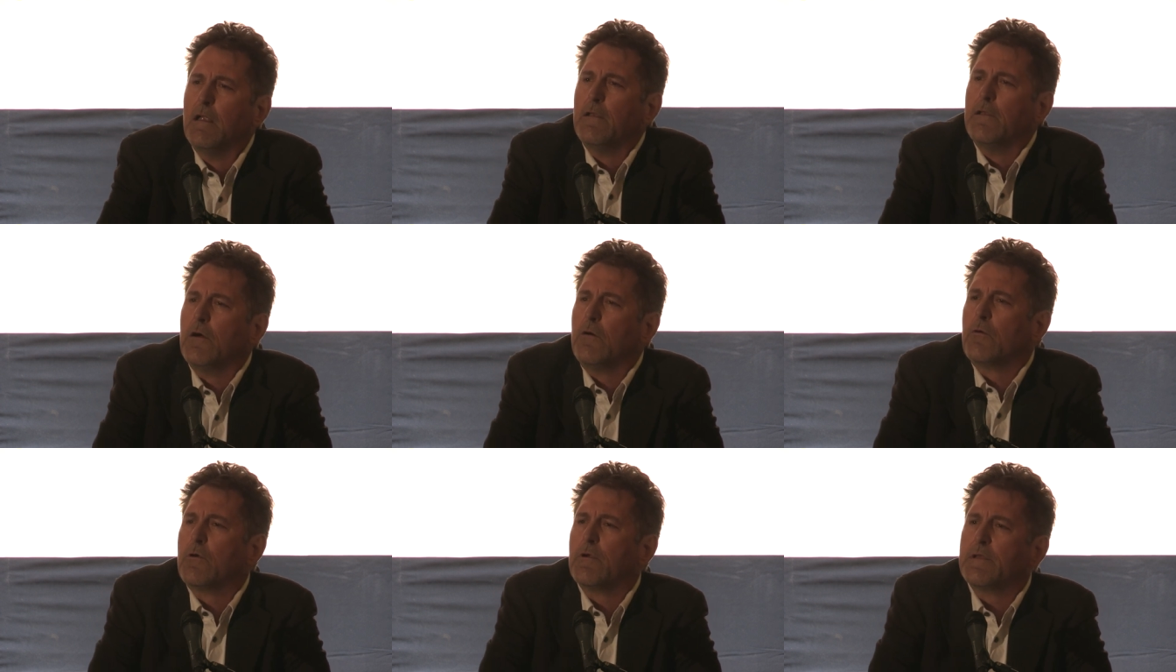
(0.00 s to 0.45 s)

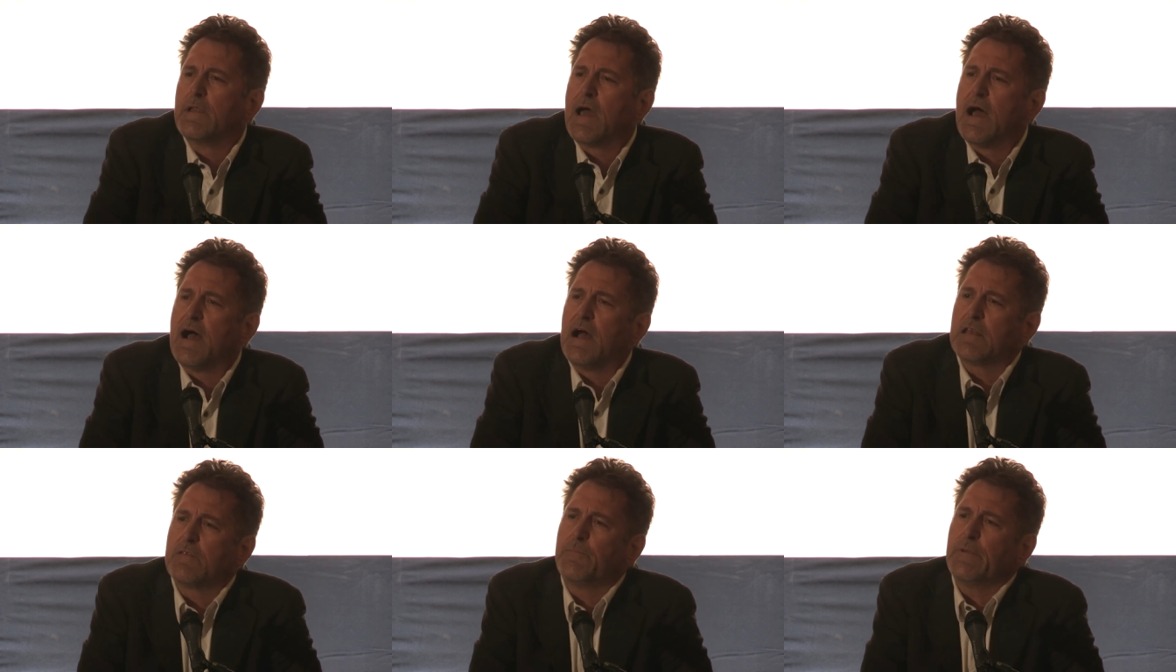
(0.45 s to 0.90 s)
No, we're
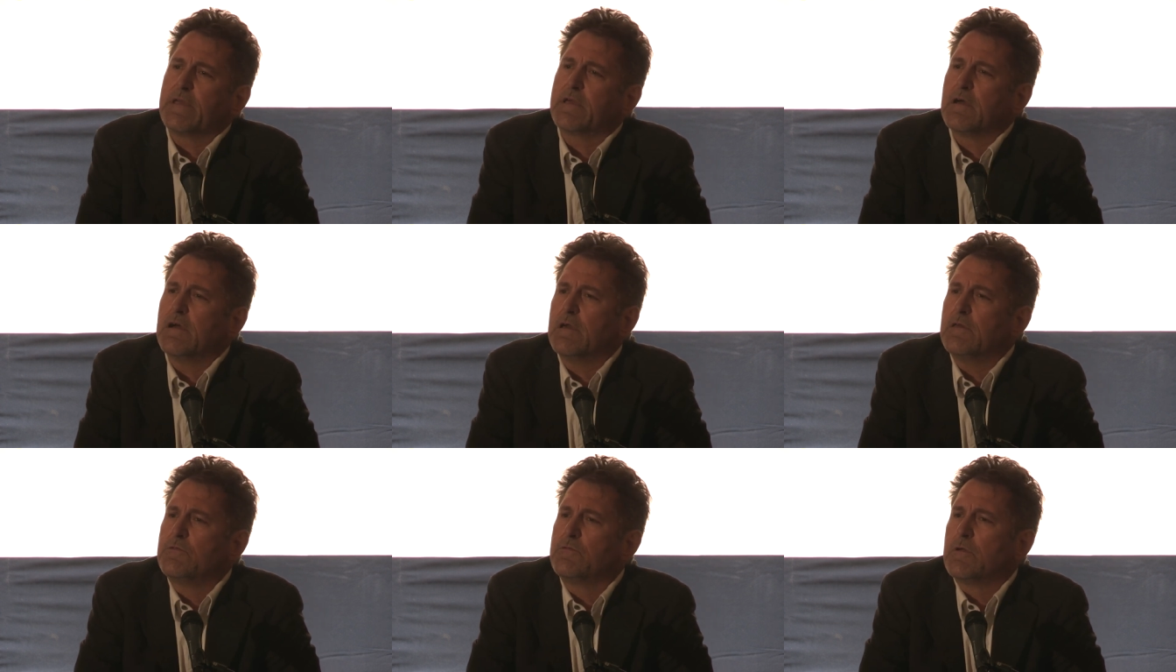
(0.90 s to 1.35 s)
not,
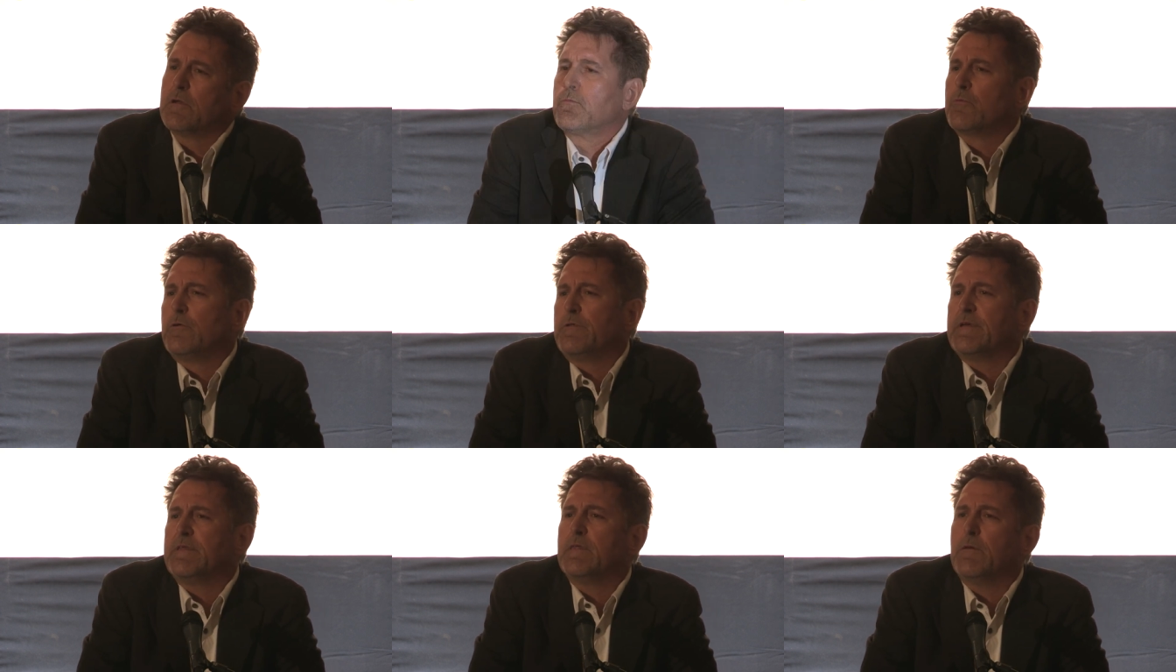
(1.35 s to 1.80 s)
because are
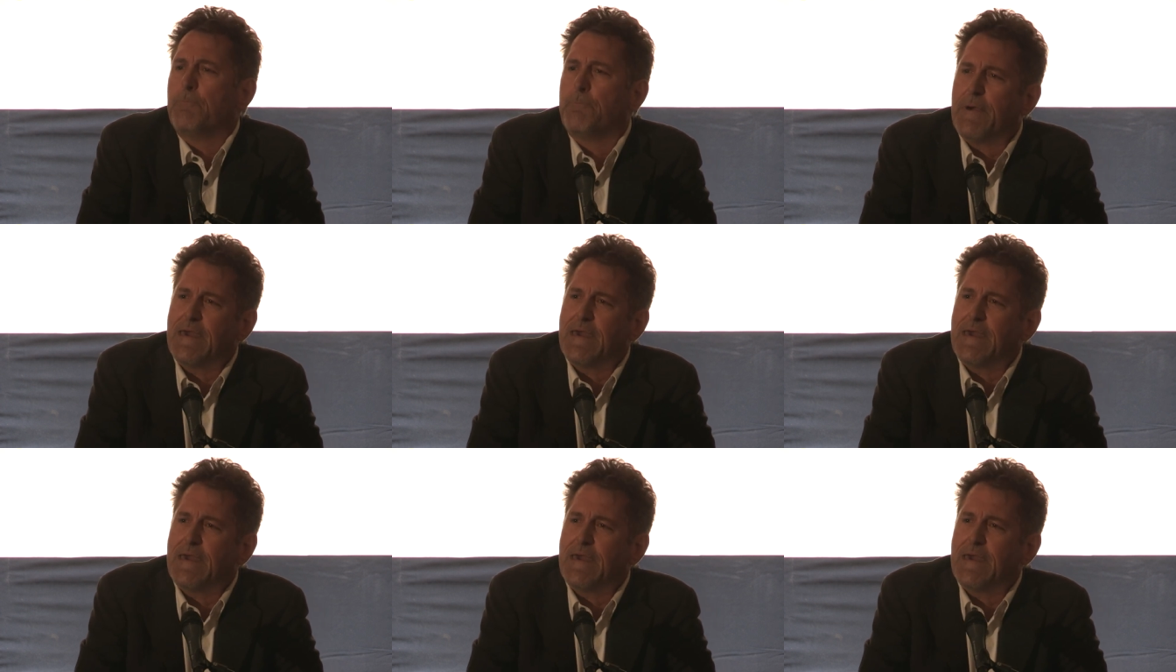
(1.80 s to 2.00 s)
really the